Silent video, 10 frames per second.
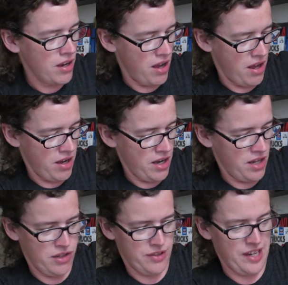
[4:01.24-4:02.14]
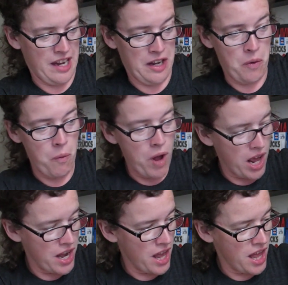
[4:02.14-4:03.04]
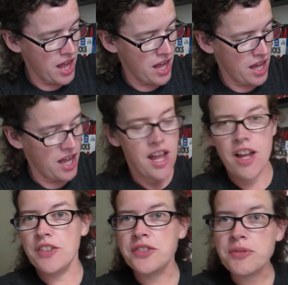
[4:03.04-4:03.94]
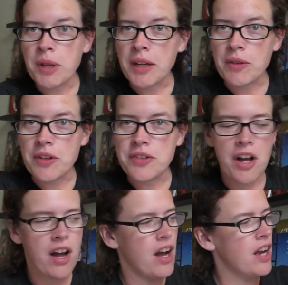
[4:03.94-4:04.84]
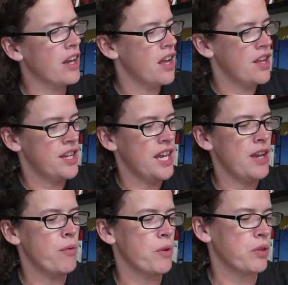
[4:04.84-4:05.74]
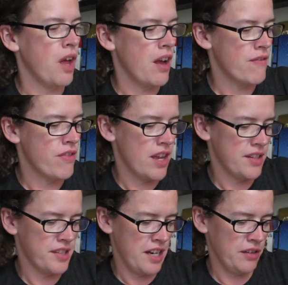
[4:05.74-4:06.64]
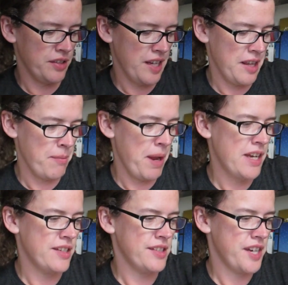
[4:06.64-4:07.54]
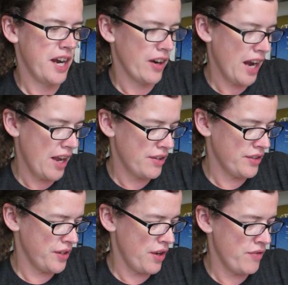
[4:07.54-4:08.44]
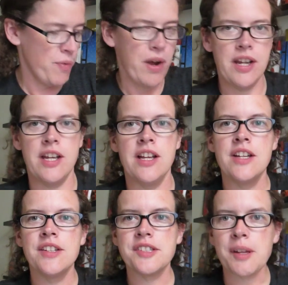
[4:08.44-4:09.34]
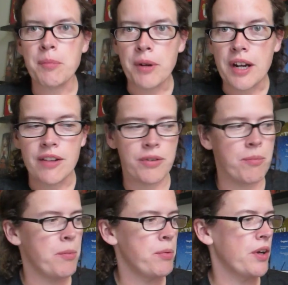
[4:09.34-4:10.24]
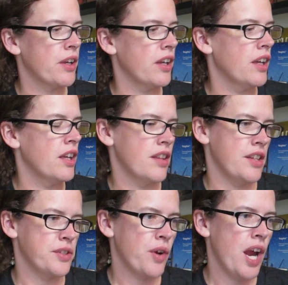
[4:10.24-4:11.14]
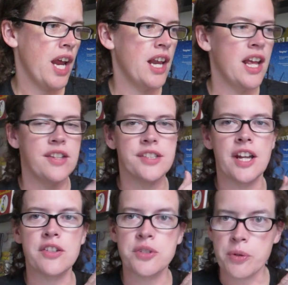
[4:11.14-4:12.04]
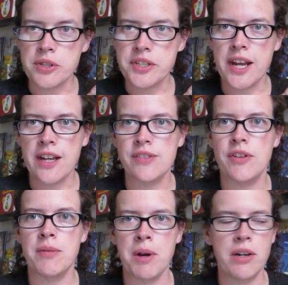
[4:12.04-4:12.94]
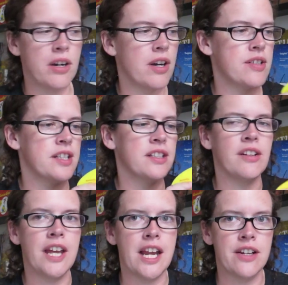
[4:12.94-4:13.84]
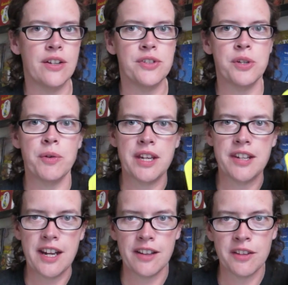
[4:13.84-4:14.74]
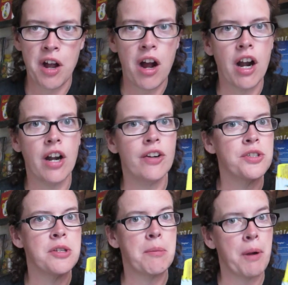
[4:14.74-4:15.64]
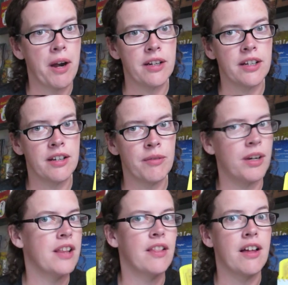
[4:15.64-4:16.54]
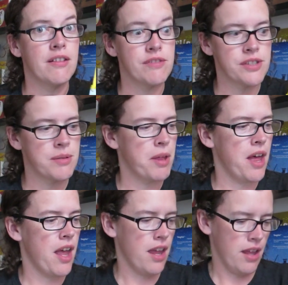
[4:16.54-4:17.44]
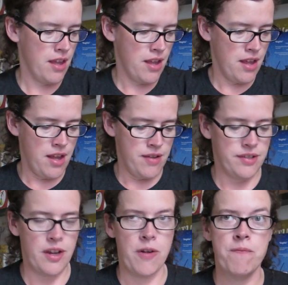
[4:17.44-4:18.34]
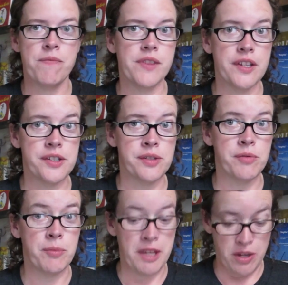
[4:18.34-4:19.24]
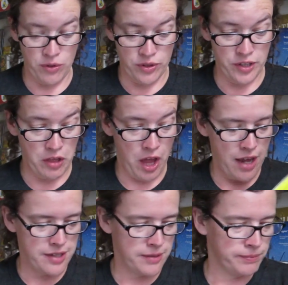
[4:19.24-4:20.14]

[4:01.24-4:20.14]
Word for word: uh, it looks like an iguana, playing with a dog. He will love this, and it looks like the pages tear out, so if you want to separate it from the book, that's great. It's got a storage case for the markers and a little handle so we can take it in the car or to the park where he loves to play. So this will be used a lot.